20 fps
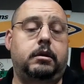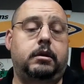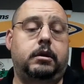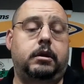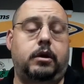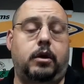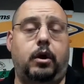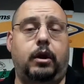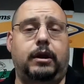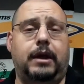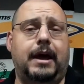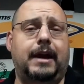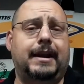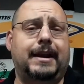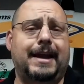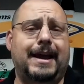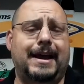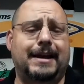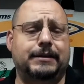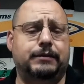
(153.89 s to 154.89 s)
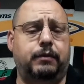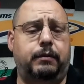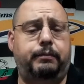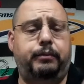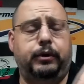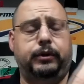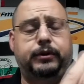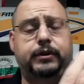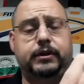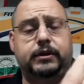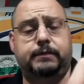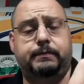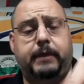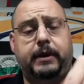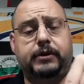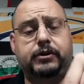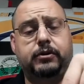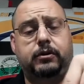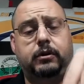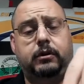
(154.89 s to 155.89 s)
you know, a lot of guys will put the
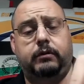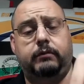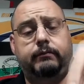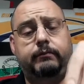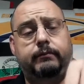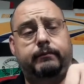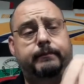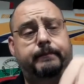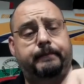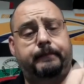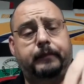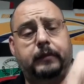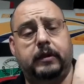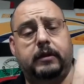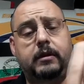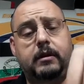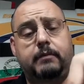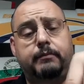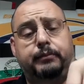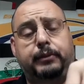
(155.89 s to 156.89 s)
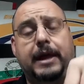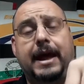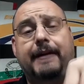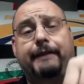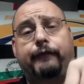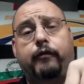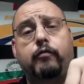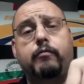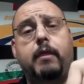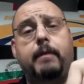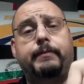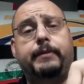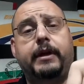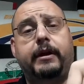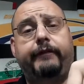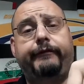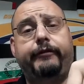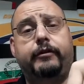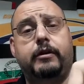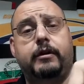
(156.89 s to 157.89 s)
special platform up
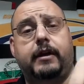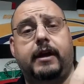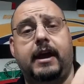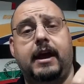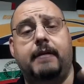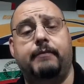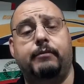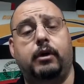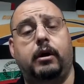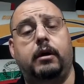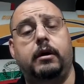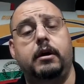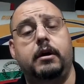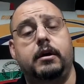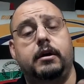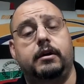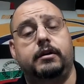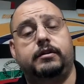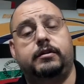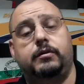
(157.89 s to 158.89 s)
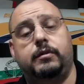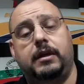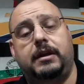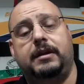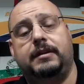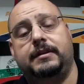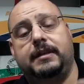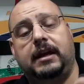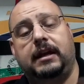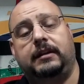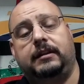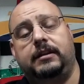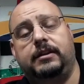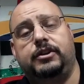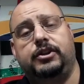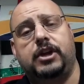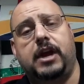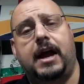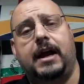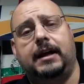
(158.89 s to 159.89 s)
there for their camera so that it's got the
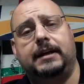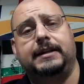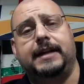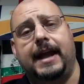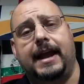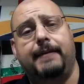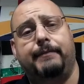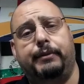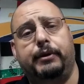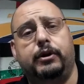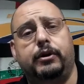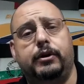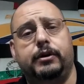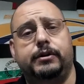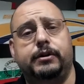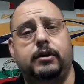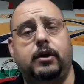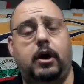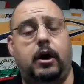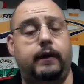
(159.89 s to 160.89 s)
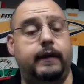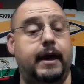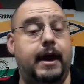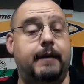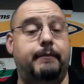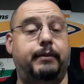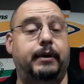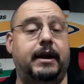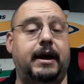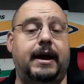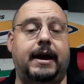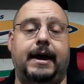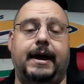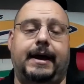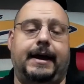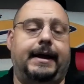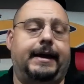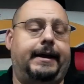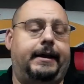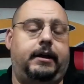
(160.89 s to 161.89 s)
shock dampeners and all that, but
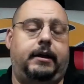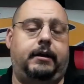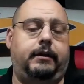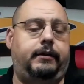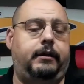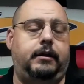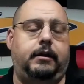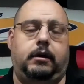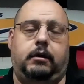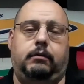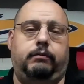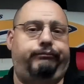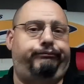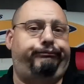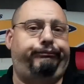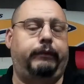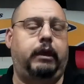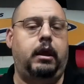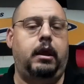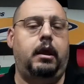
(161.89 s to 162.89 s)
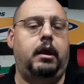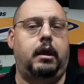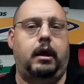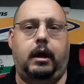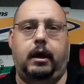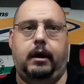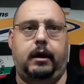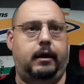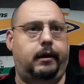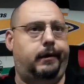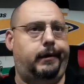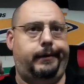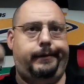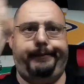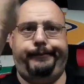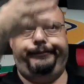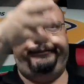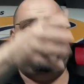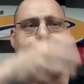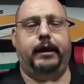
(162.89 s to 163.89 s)
you know,
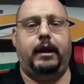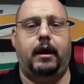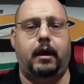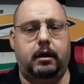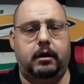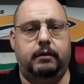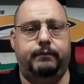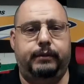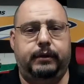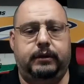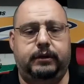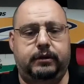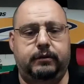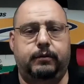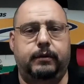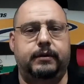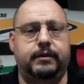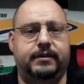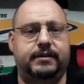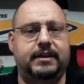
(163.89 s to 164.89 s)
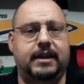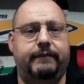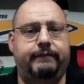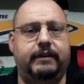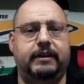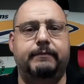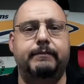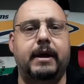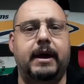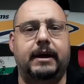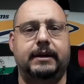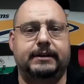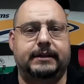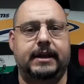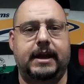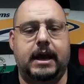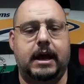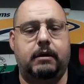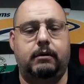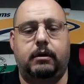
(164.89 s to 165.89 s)
I'm going to be doing 70 miles an
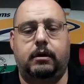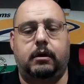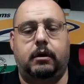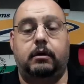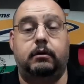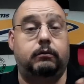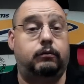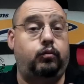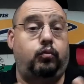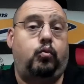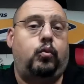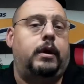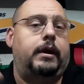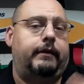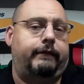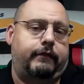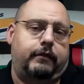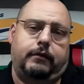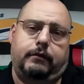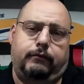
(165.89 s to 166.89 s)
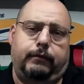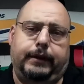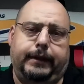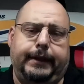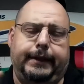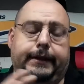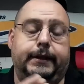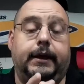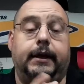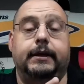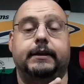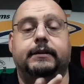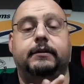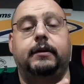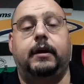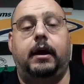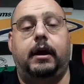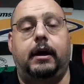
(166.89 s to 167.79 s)
hour or whatever it really does.